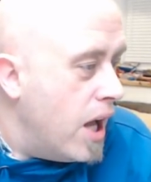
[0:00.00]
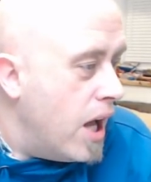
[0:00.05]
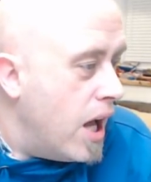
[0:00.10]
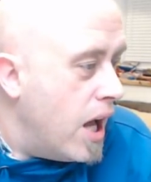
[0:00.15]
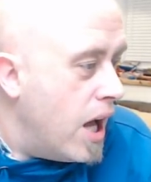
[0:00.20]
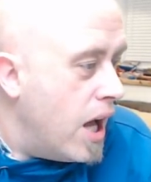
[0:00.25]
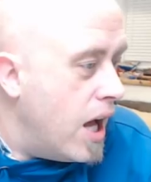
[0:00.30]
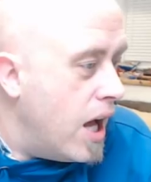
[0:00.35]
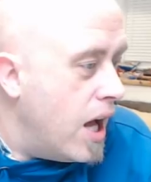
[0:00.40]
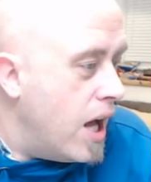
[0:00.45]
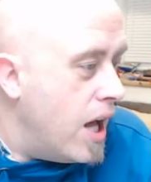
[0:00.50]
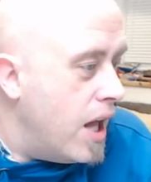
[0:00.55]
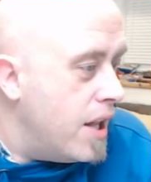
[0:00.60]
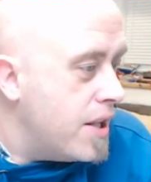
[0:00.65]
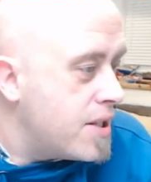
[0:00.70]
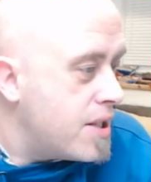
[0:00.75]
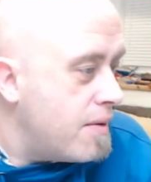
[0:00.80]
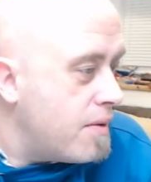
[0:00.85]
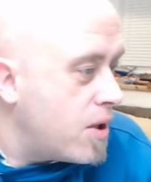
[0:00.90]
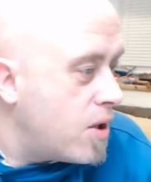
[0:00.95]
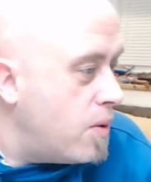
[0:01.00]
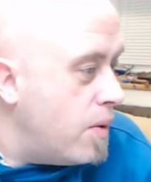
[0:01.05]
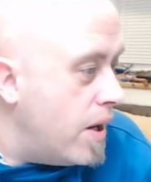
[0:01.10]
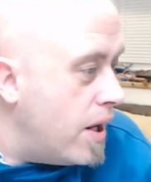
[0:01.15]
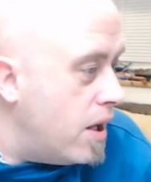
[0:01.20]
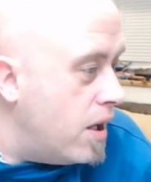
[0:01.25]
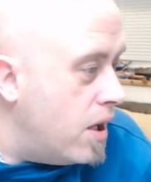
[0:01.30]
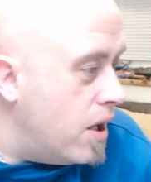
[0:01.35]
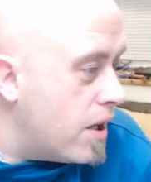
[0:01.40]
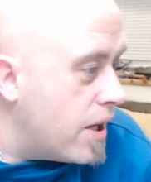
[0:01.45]
Let's have a
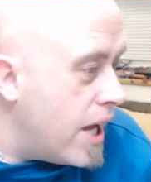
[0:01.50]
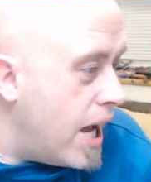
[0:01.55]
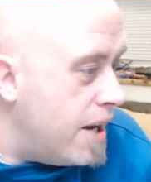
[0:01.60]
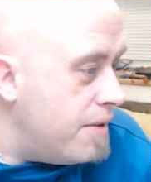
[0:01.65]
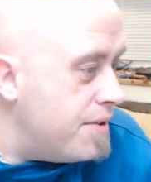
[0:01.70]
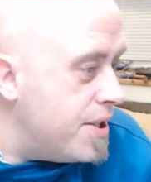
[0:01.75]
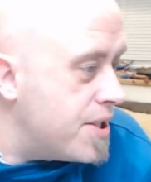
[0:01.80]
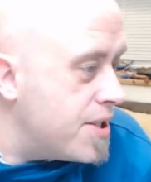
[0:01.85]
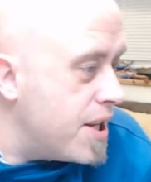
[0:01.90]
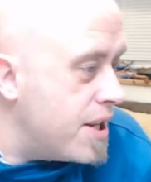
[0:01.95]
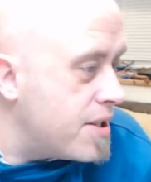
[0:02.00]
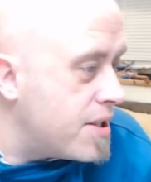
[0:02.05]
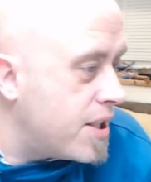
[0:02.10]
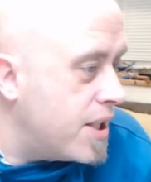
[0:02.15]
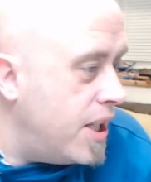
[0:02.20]
quick look. Henry says,